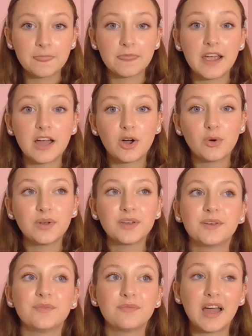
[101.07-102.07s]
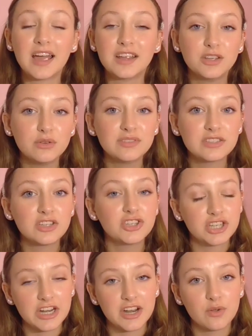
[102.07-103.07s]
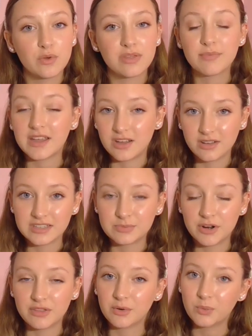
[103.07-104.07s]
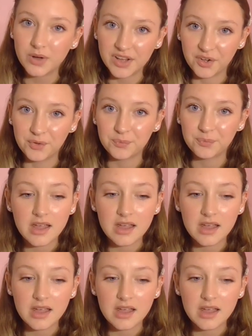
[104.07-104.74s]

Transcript: Now, I used to share it with my youngest brother, Will.